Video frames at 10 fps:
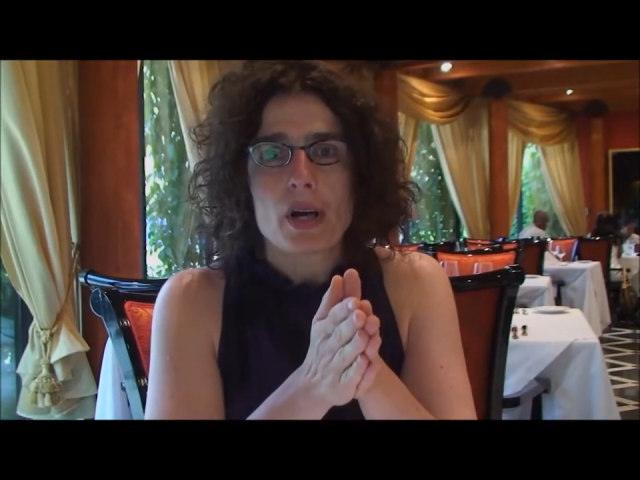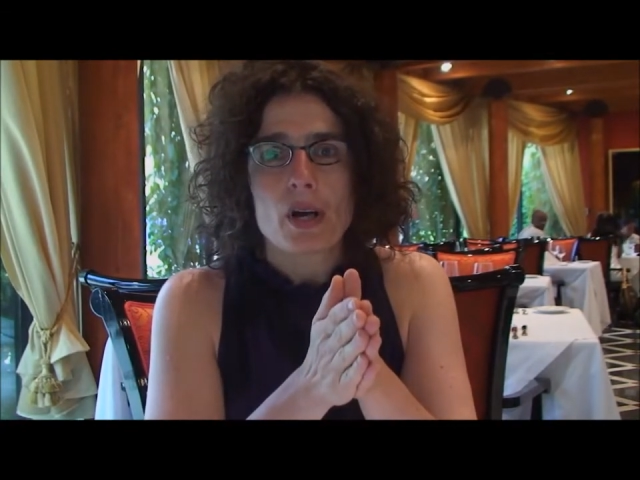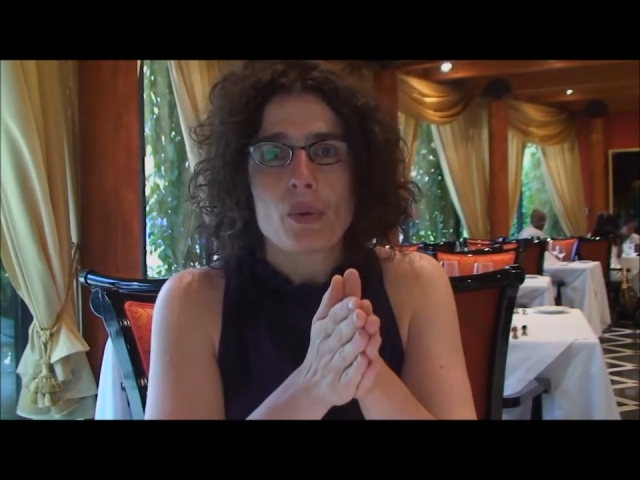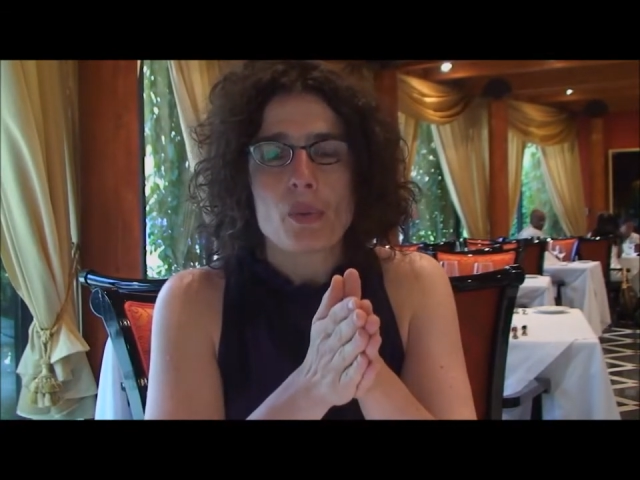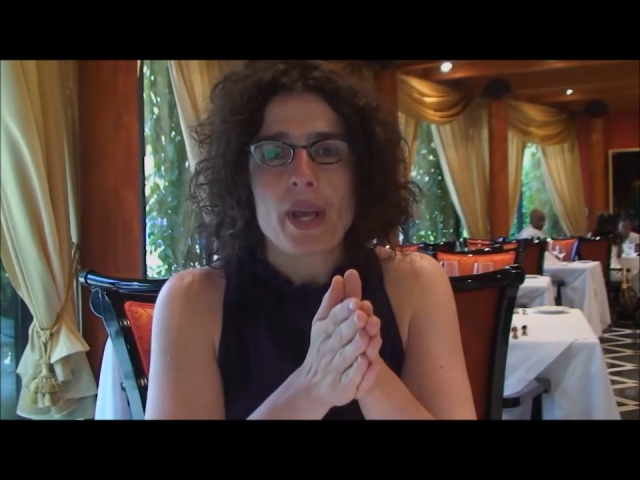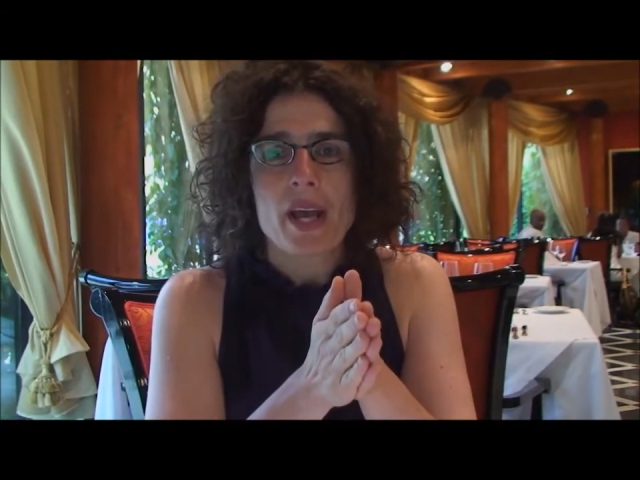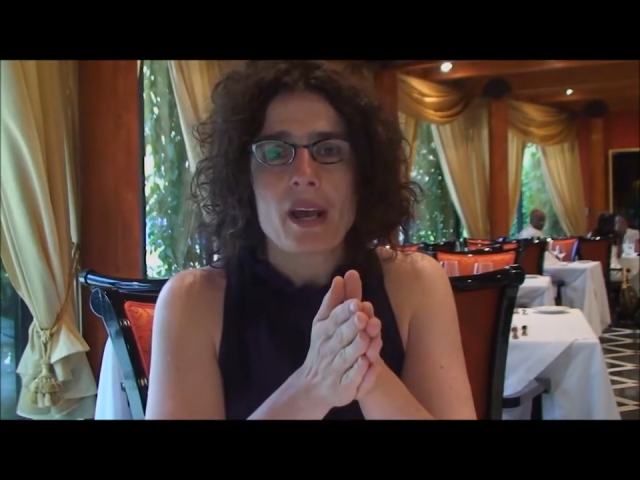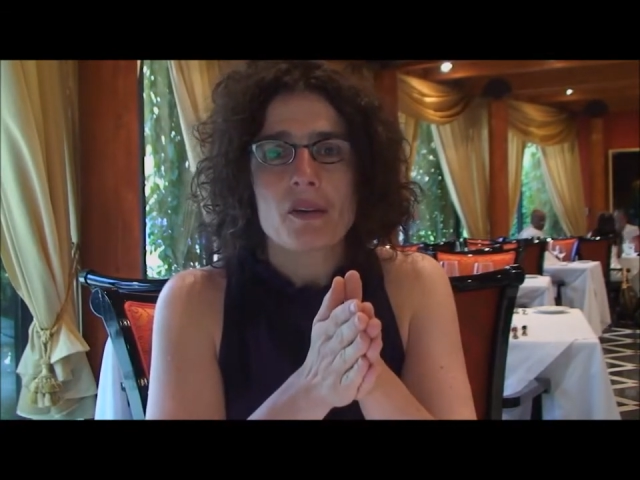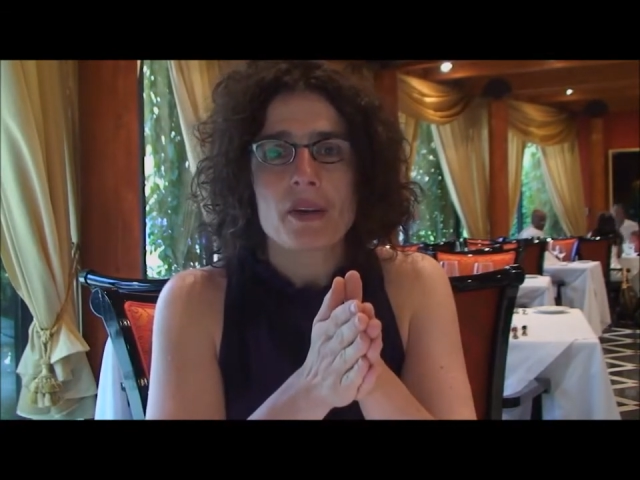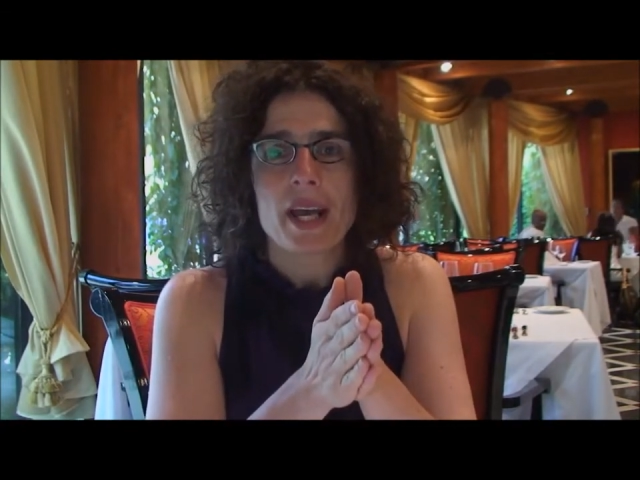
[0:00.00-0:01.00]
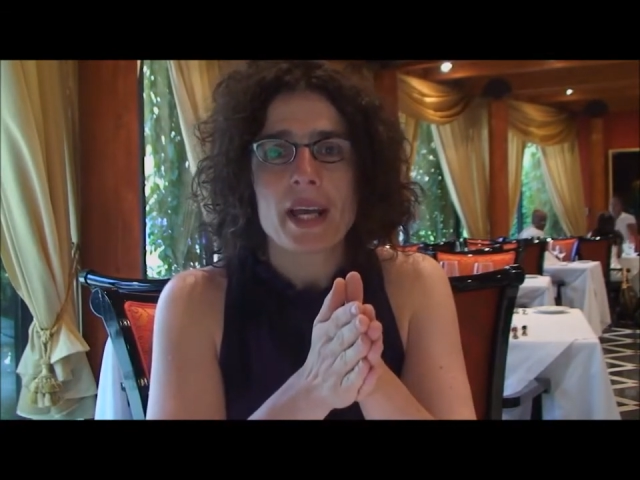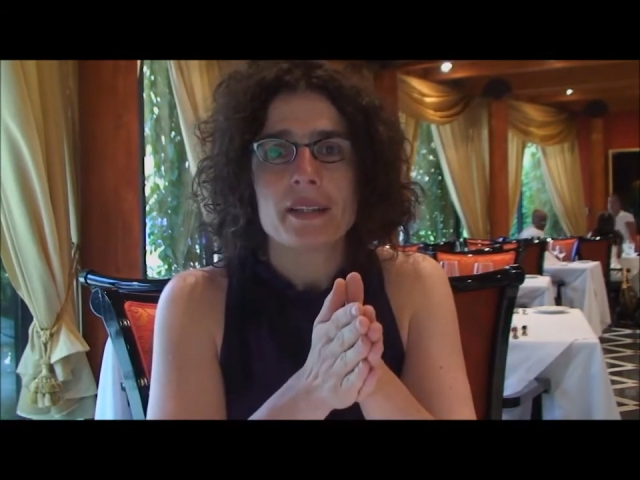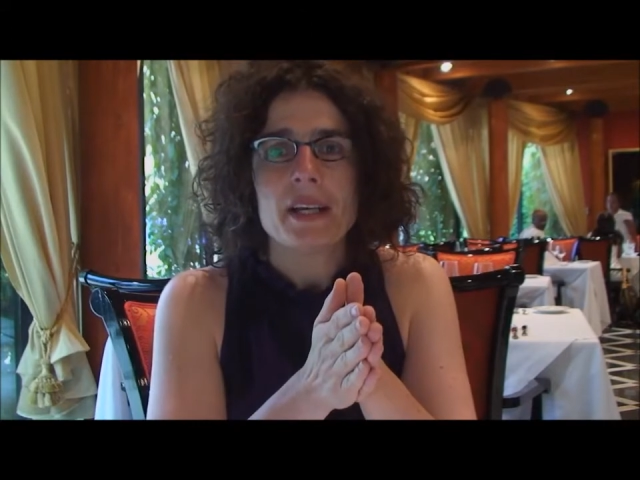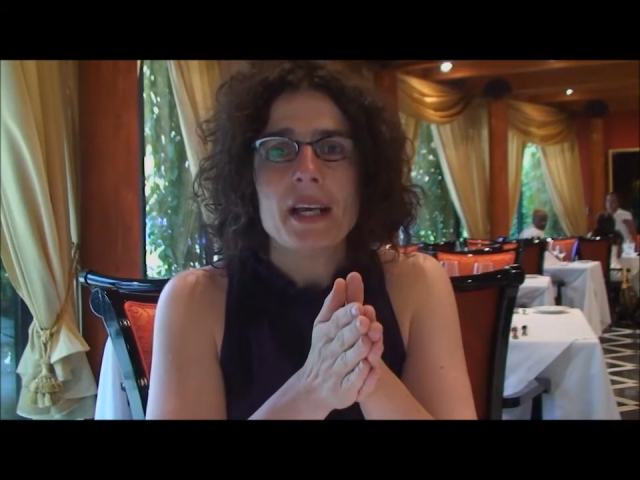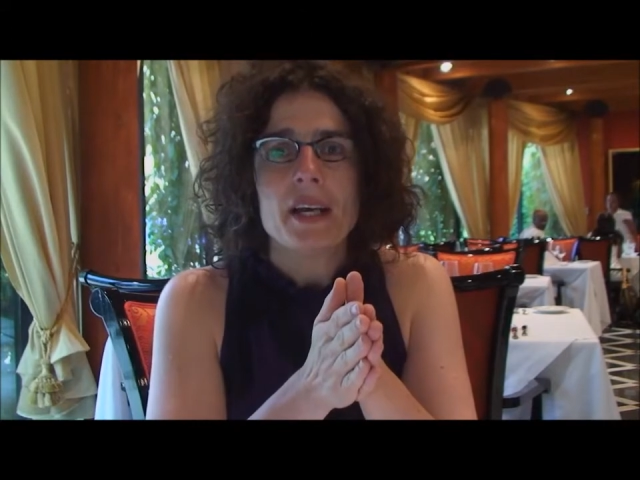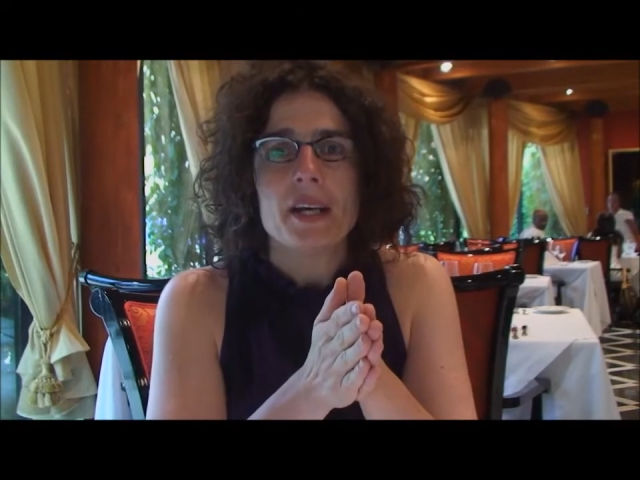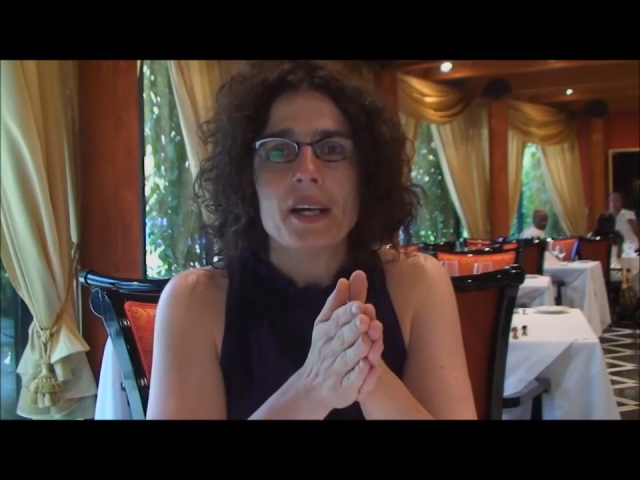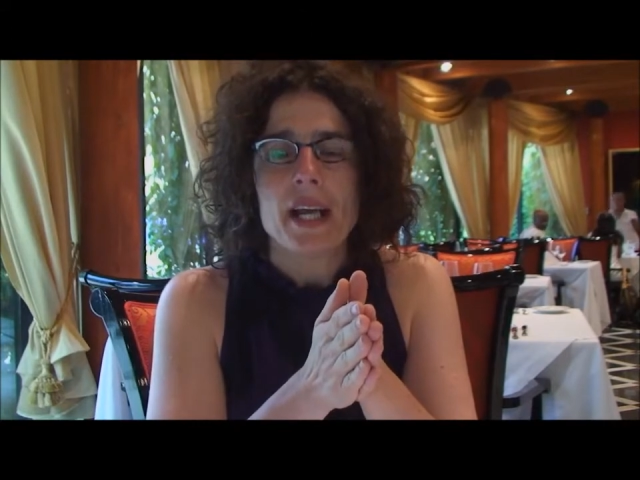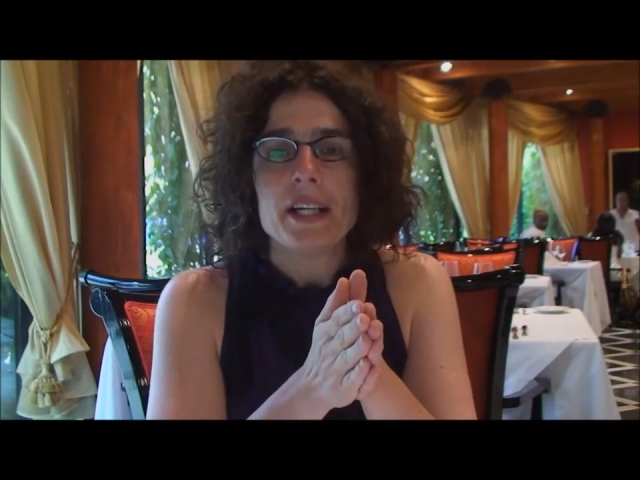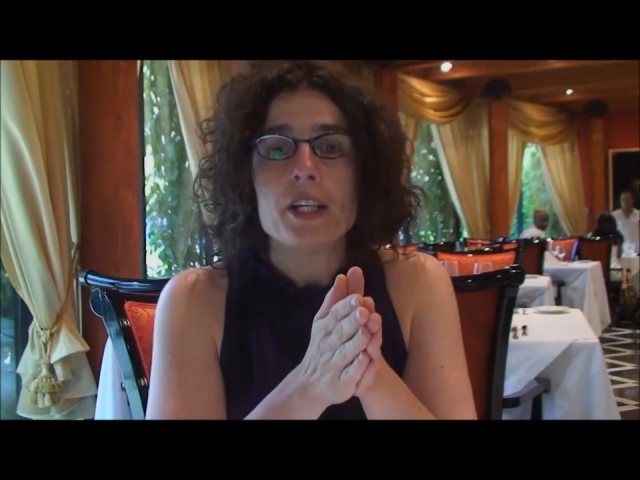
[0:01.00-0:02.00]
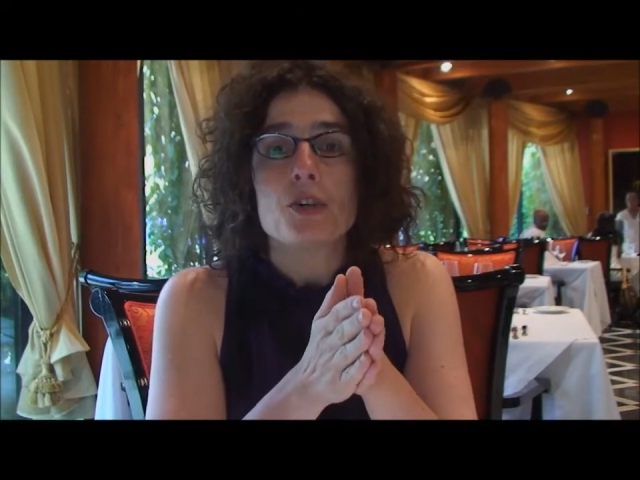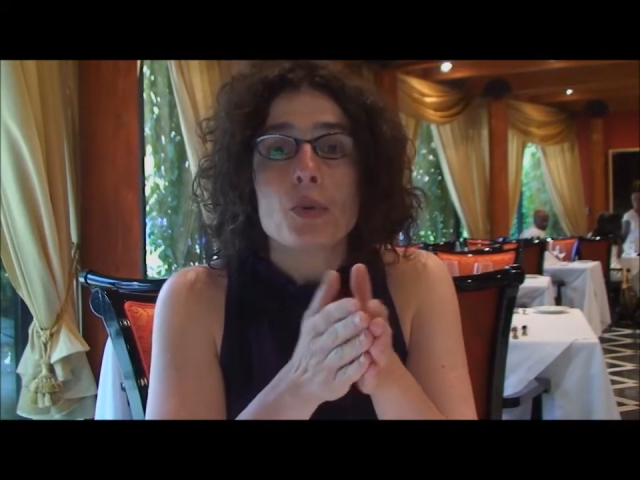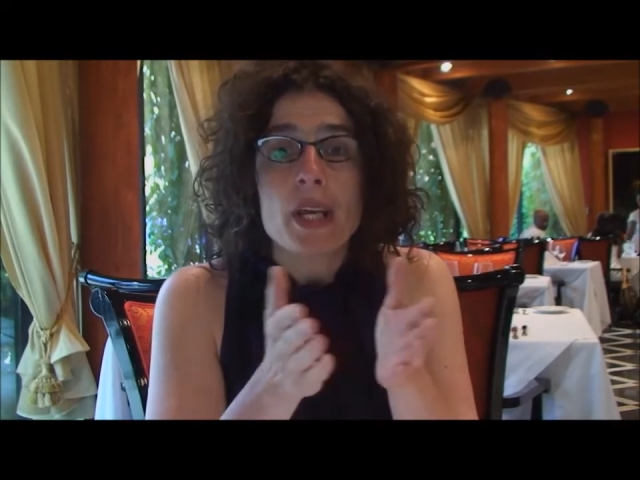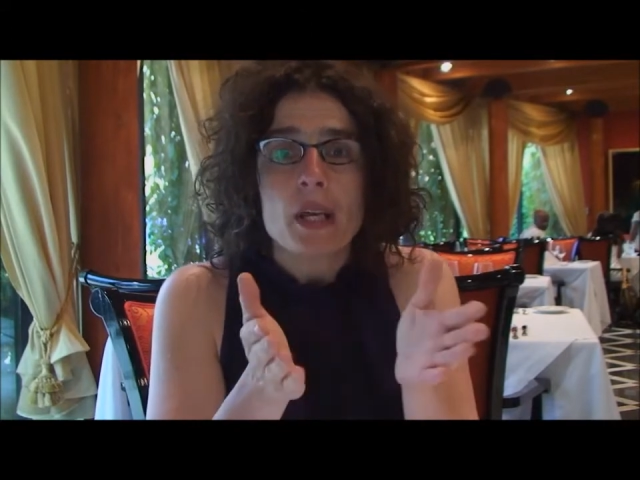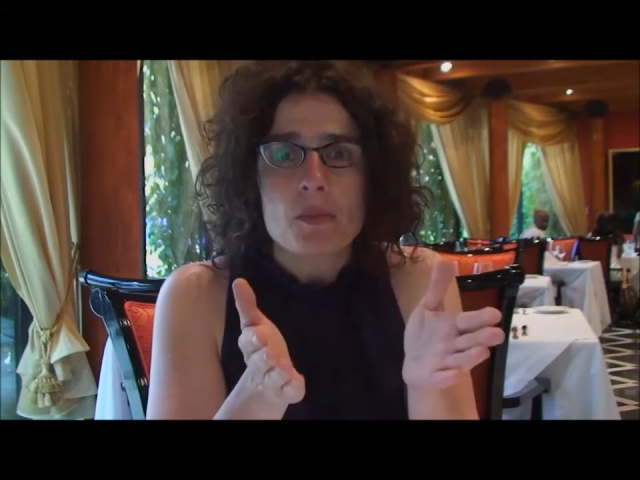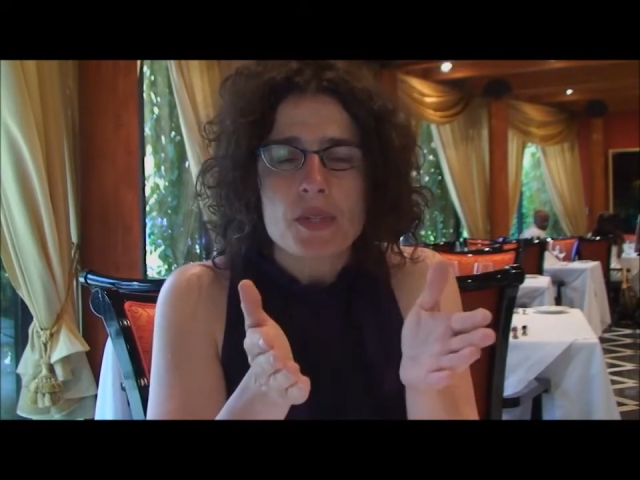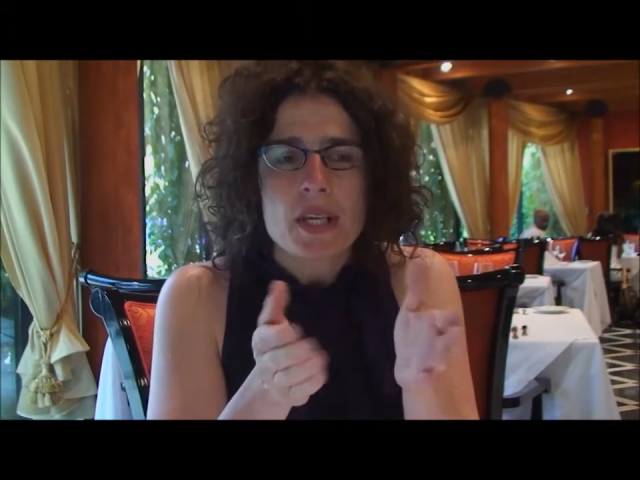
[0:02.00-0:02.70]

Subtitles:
we have had any dreams